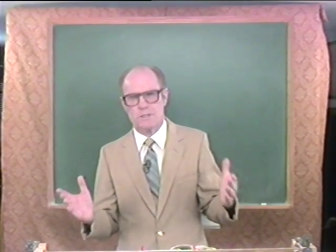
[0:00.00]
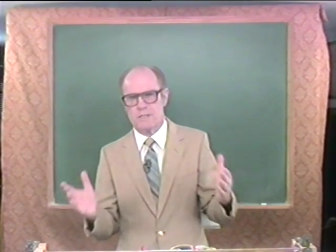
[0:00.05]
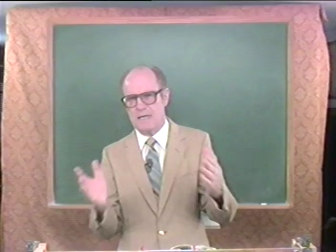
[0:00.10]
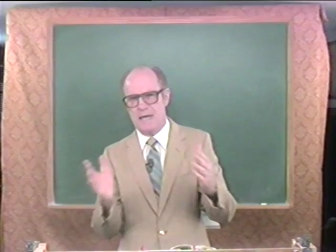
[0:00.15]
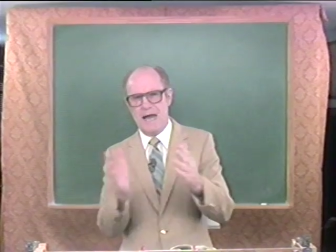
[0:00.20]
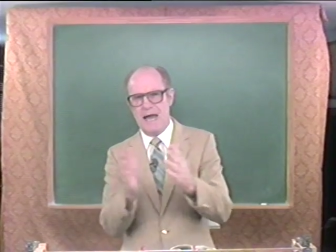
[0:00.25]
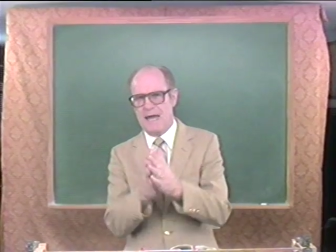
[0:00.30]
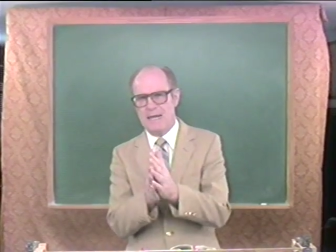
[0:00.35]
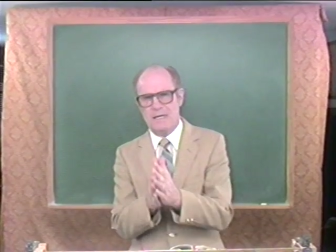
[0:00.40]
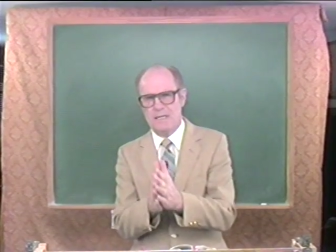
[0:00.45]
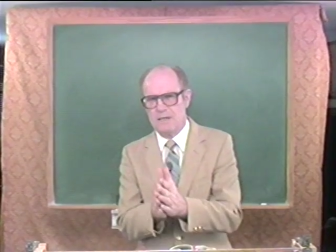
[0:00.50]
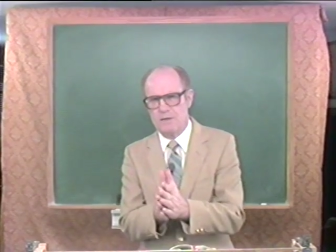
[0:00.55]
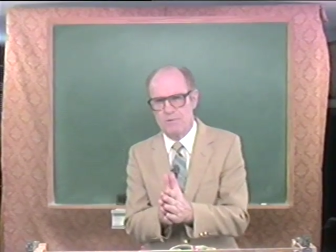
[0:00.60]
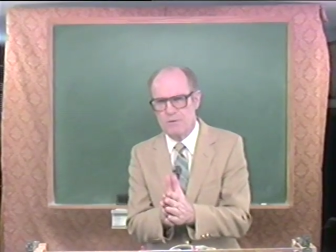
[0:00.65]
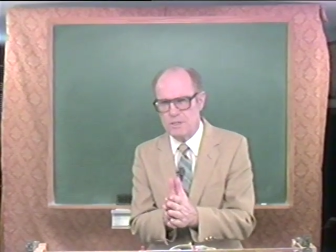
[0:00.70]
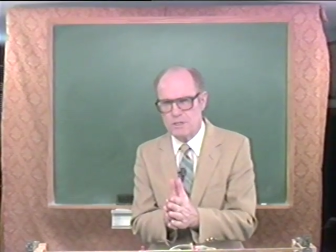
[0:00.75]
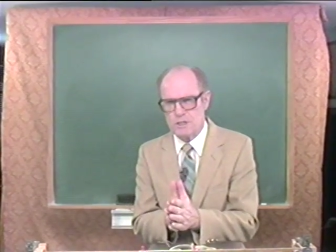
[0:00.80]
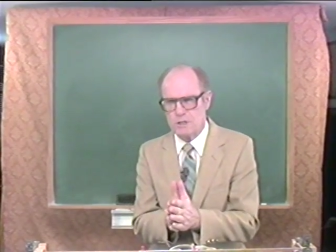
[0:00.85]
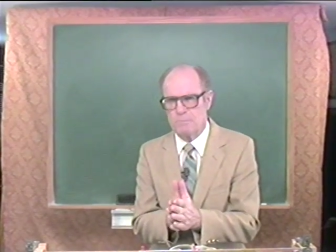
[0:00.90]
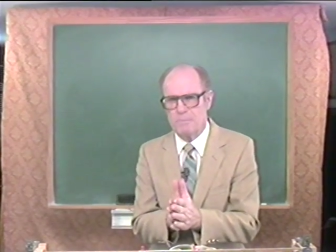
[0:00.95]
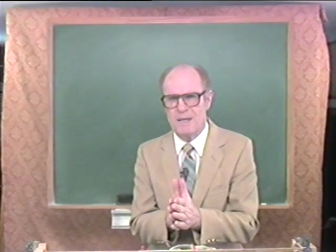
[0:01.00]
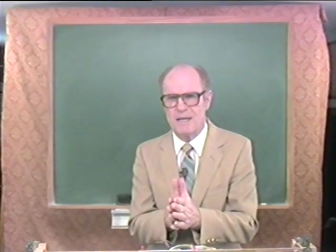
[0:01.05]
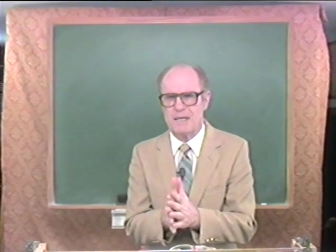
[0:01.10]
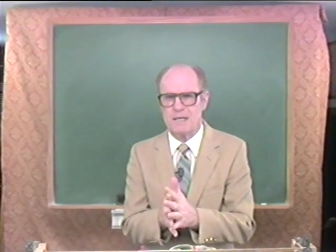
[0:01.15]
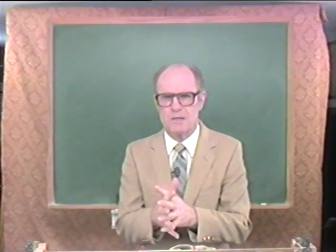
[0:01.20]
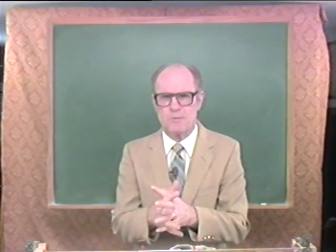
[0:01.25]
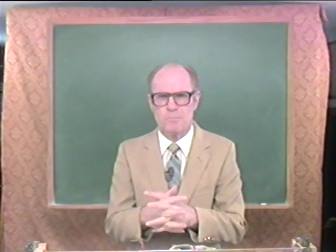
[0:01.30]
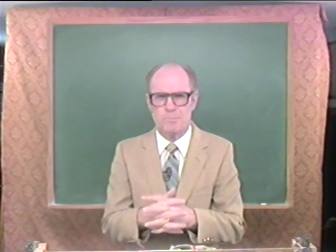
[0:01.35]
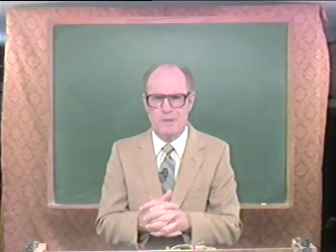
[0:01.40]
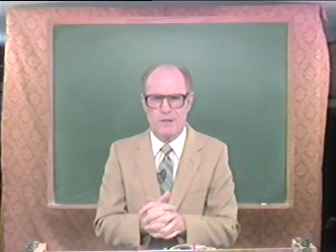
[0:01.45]
The idea is to make
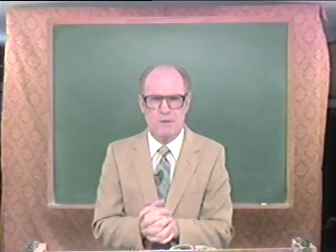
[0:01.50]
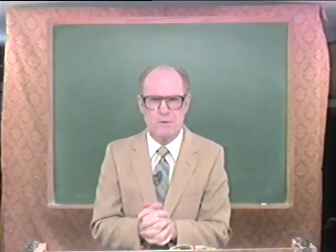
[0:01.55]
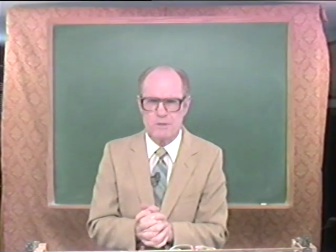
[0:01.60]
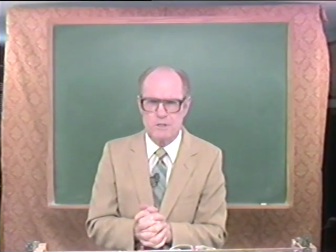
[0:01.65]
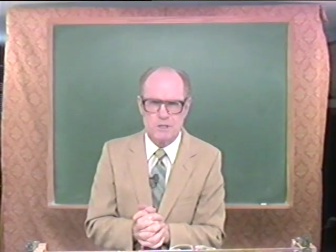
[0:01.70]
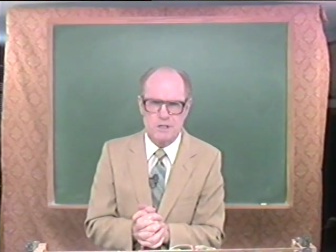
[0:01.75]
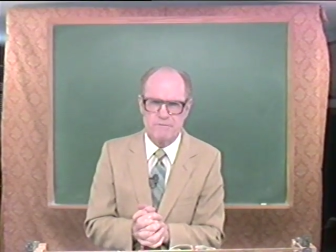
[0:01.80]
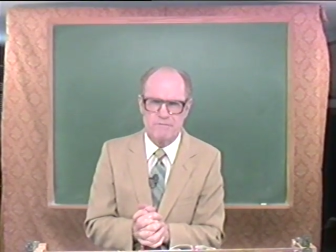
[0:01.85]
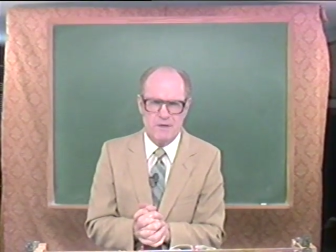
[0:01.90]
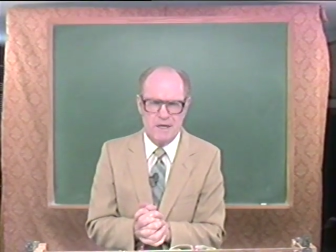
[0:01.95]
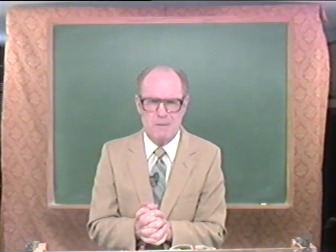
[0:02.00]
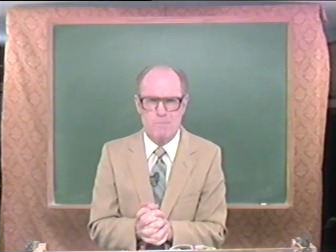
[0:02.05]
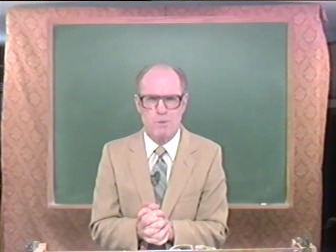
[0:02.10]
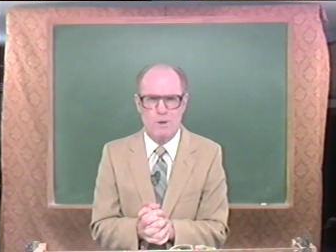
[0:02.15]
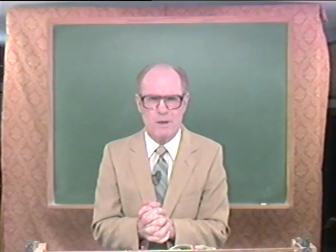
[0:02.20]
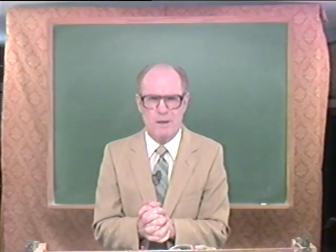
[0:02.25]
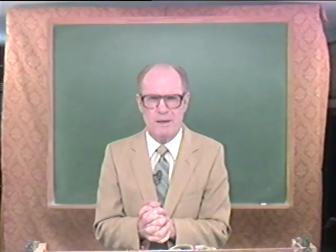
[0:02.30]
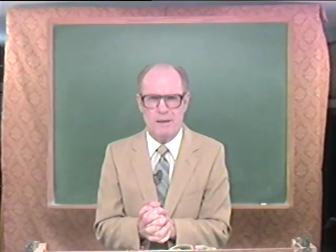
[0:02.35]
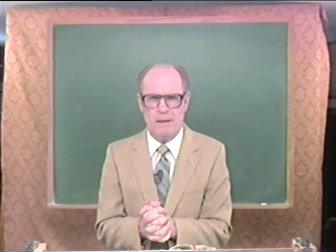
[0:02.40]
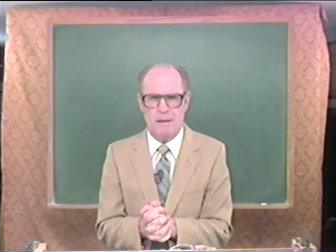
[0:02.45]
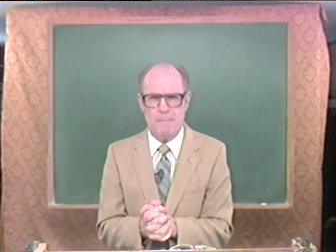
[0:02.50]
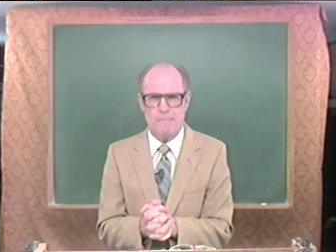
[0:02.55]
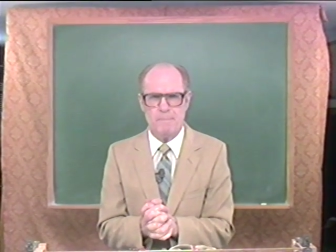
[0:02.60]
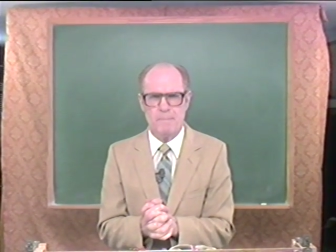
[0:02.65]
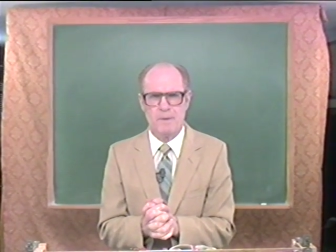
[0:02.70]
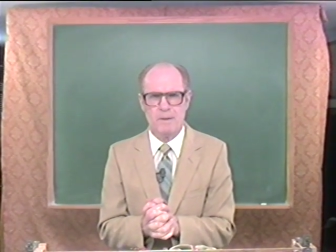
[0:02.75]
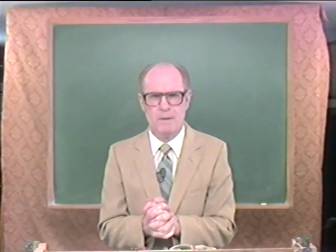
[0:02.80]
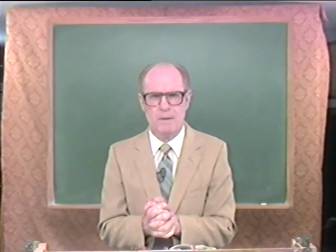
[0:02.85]
it appear as if Abraham